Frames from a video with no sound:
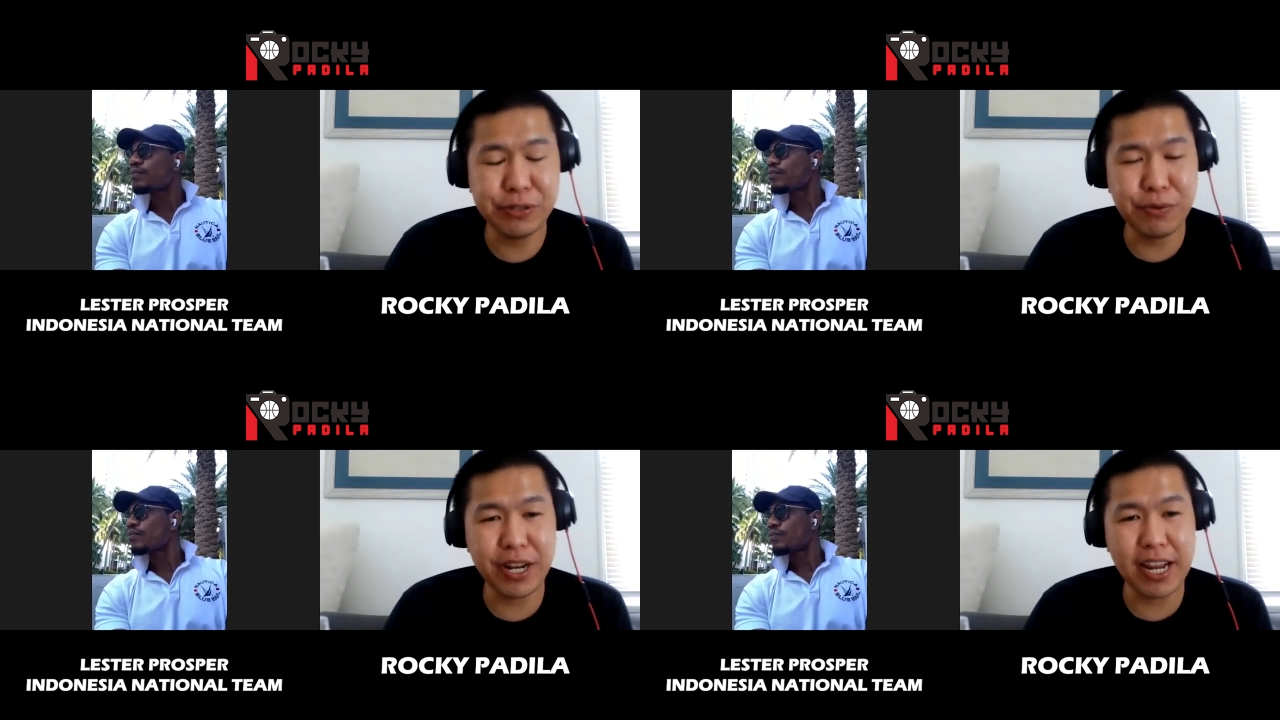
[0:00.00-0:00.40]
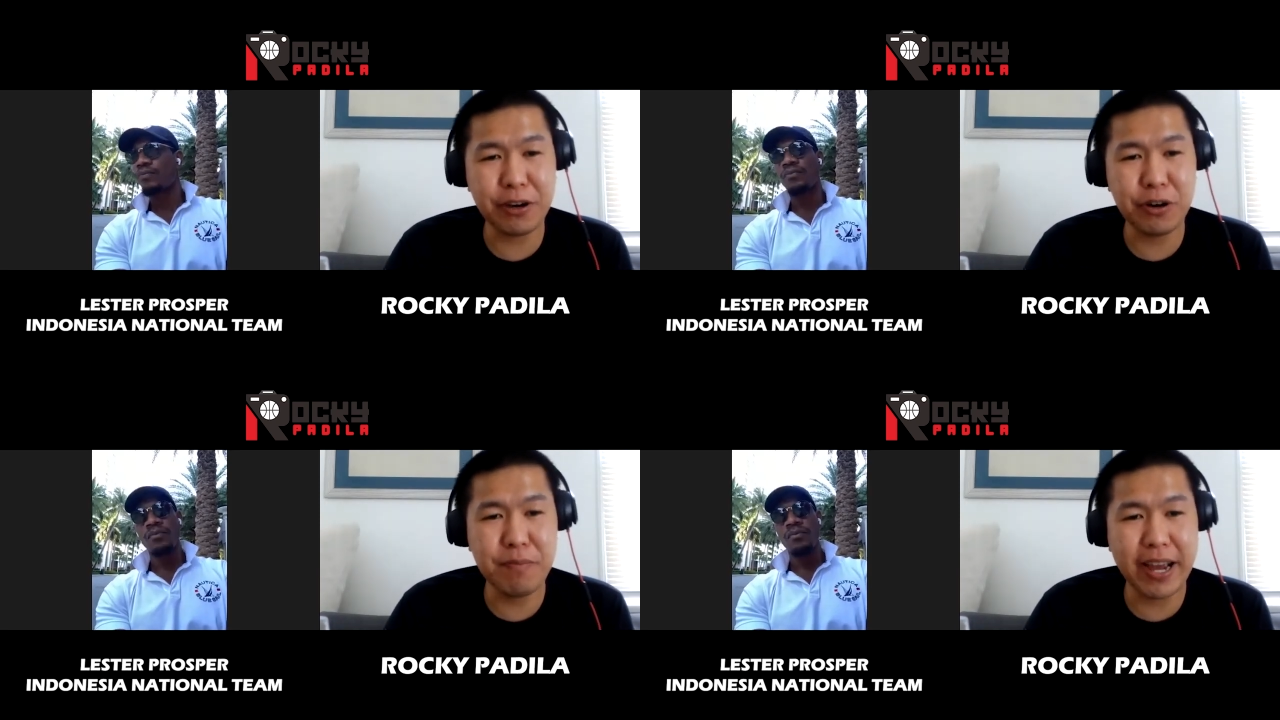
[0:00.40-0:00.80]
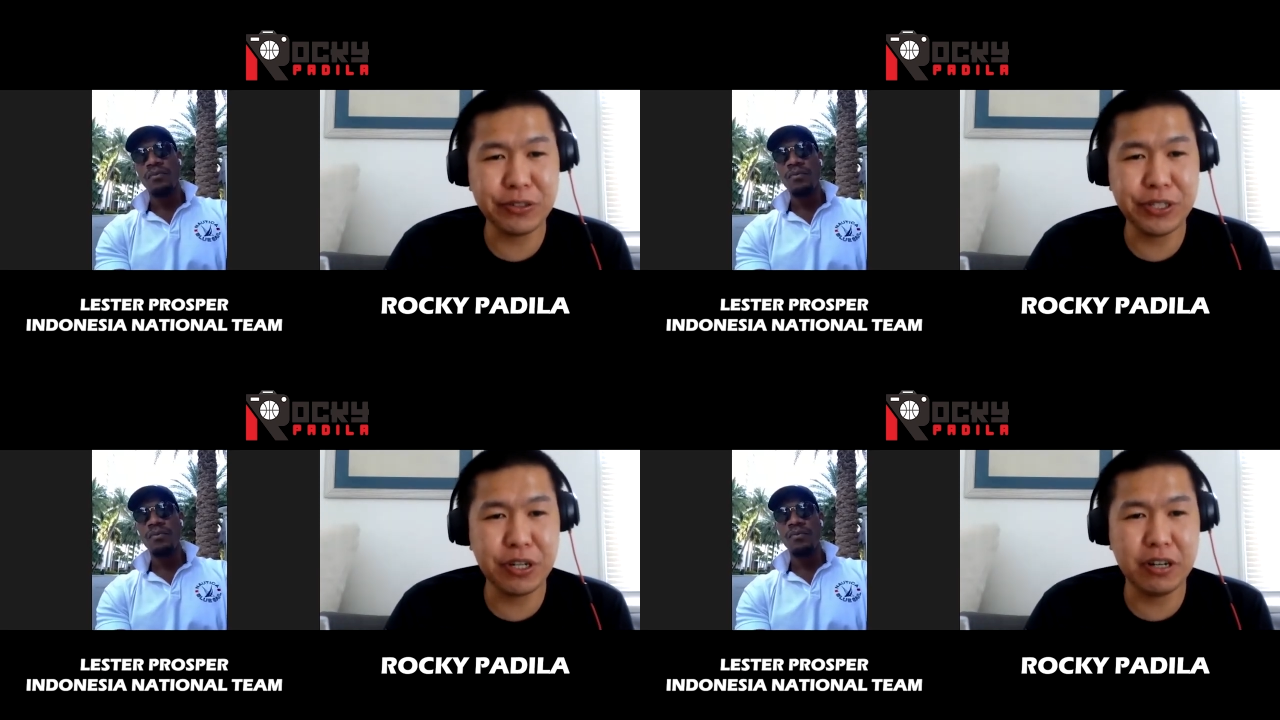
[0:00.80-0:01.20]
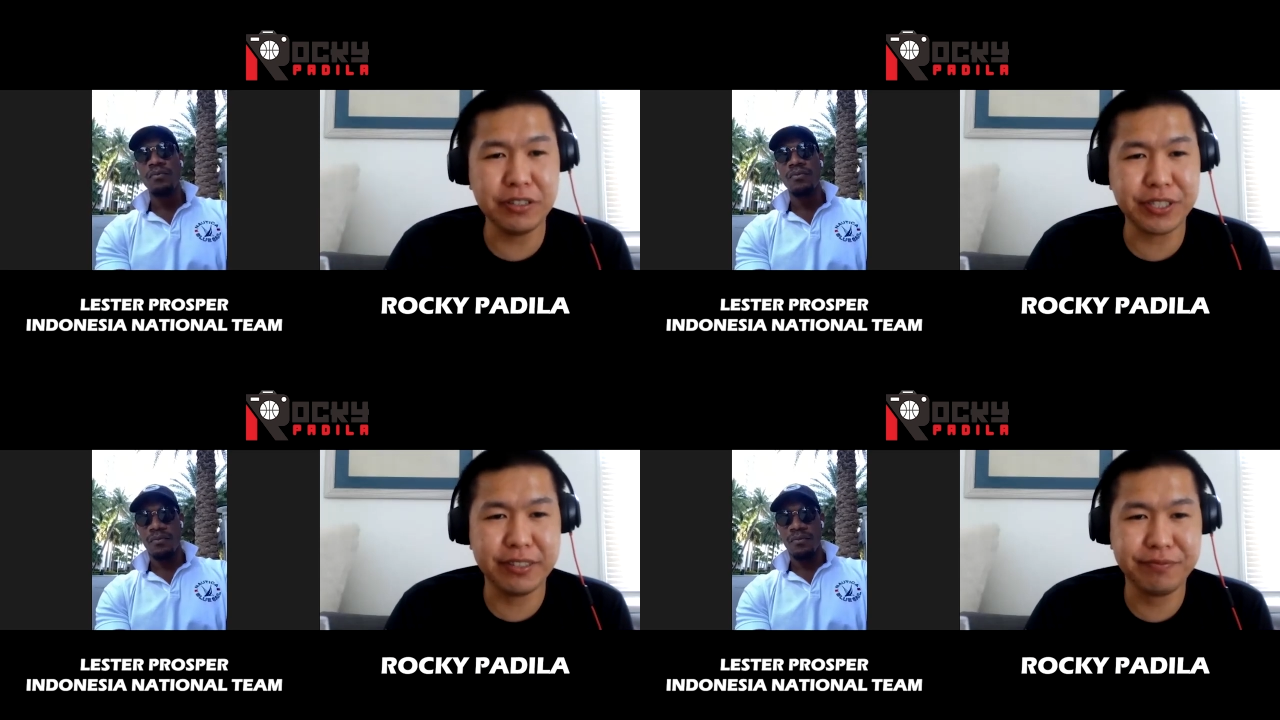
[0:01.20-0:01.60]
Speaker 1: you when I go back to Indo
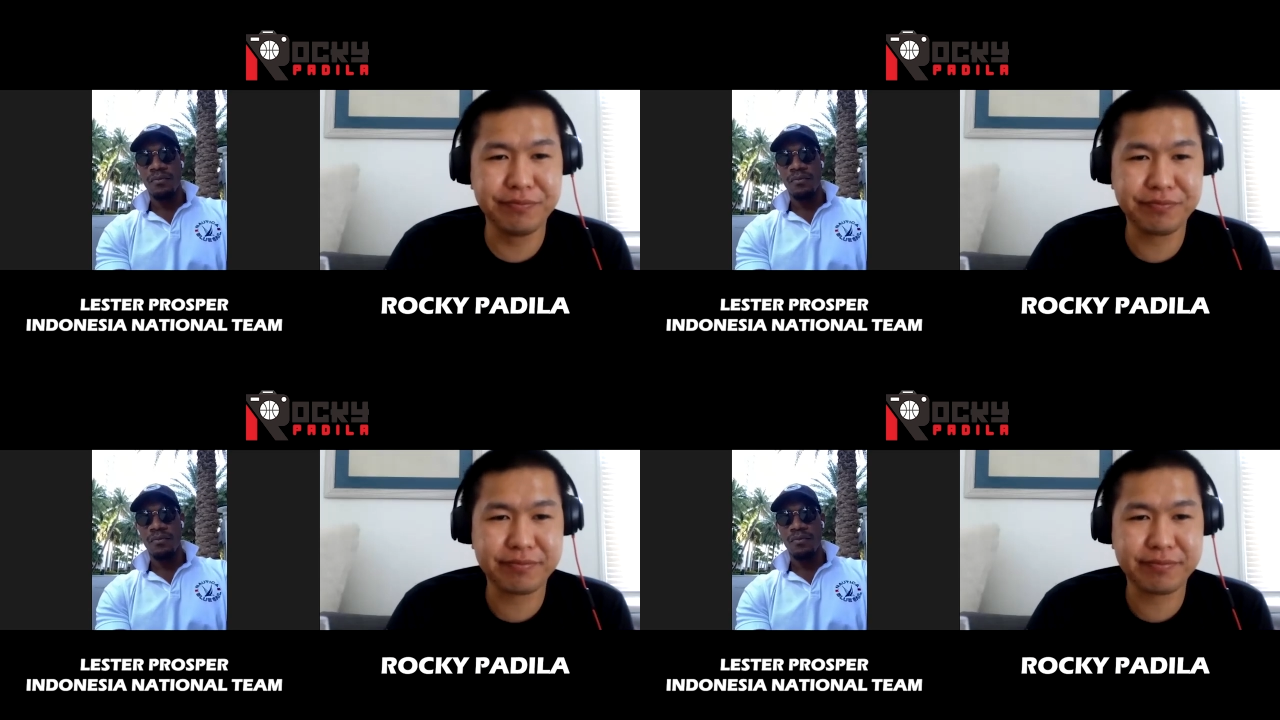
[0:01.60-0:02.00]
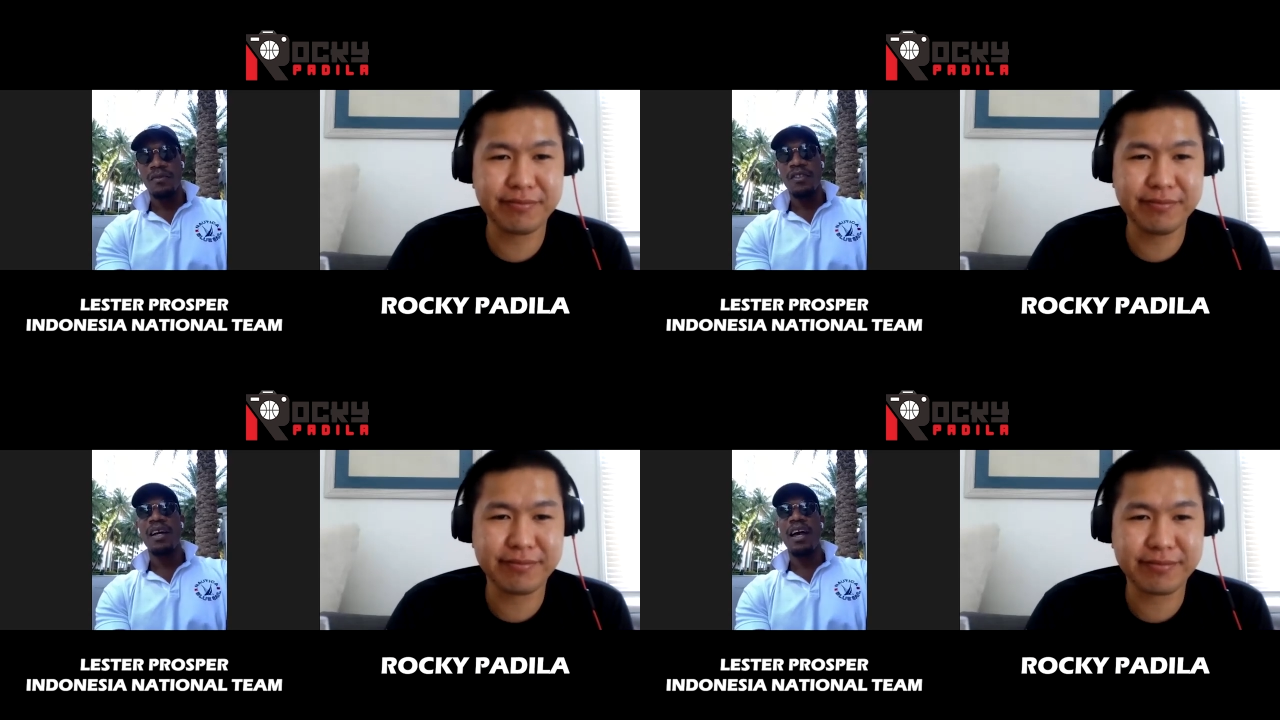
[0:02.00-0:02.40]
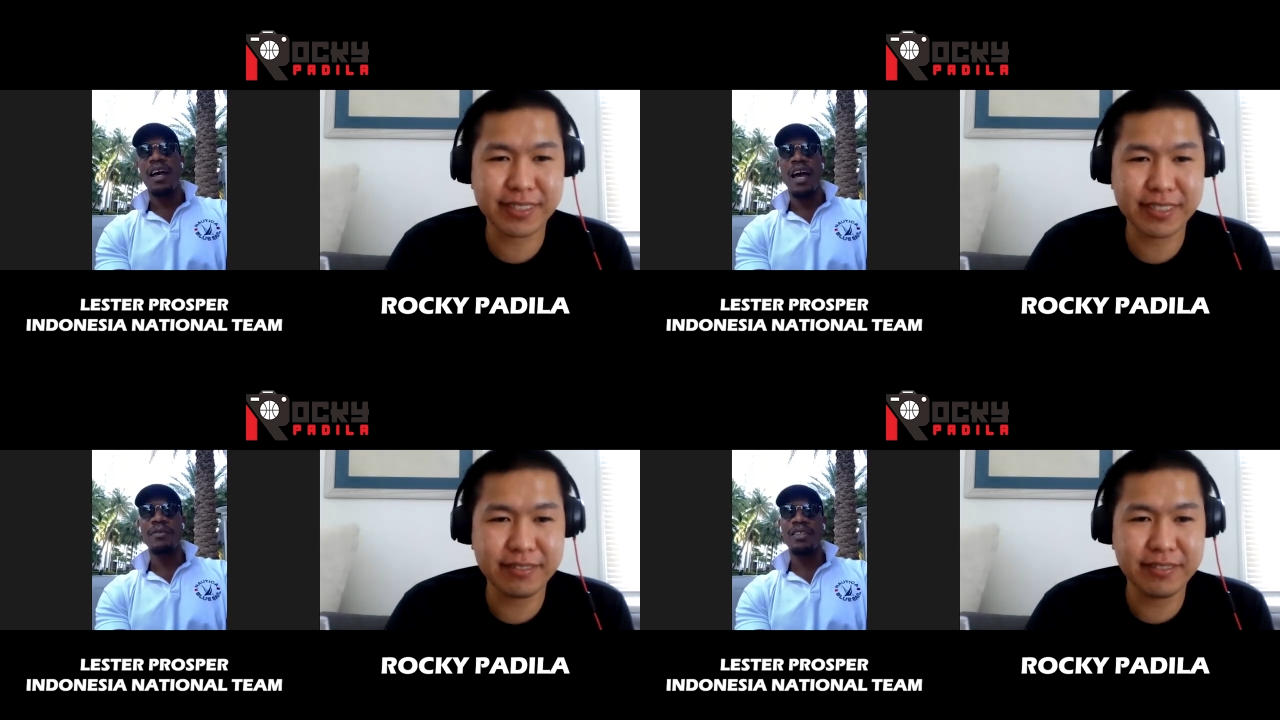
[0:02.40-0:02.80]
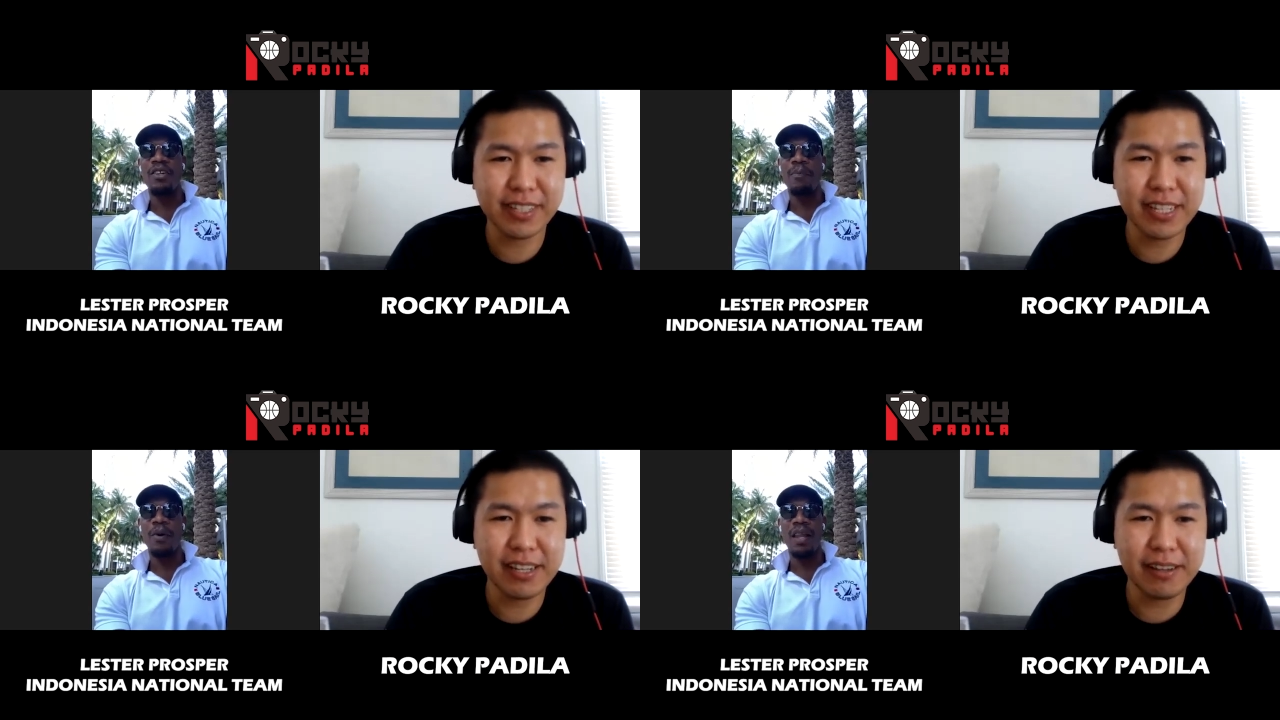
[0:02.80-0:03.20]
also.
Speaker 2: Absolutely.
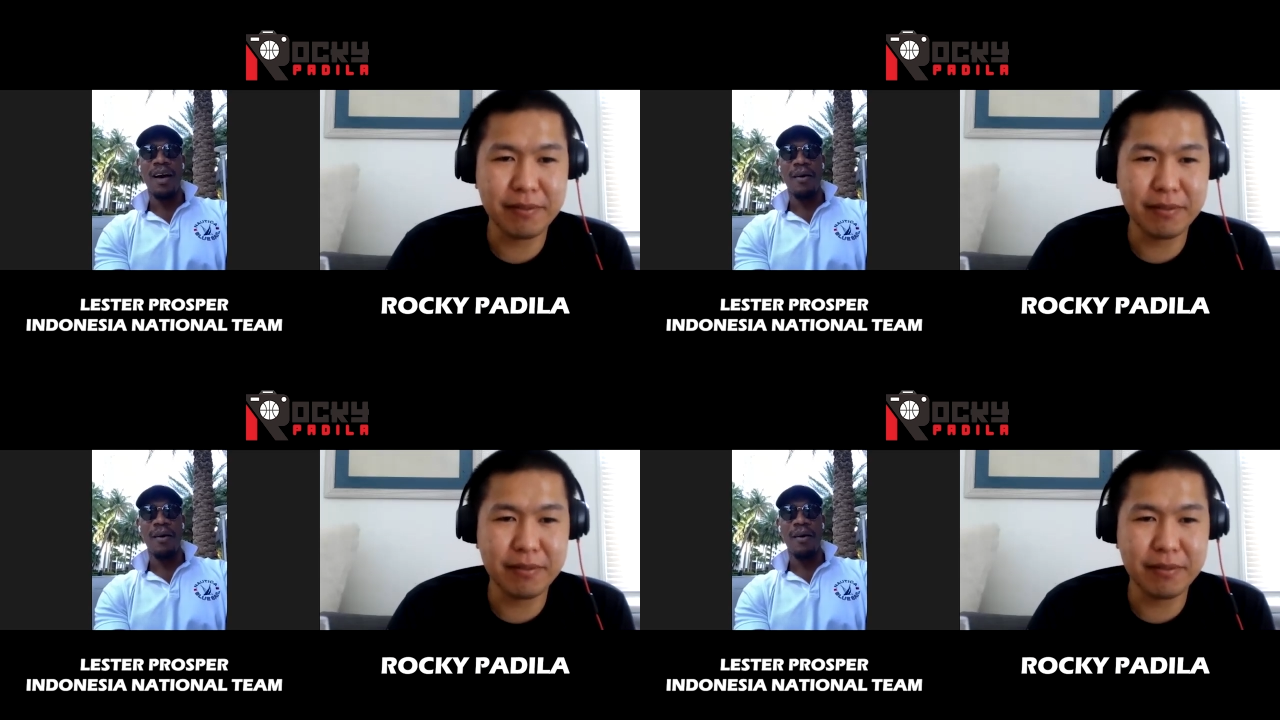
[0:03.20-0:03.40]
Pull up.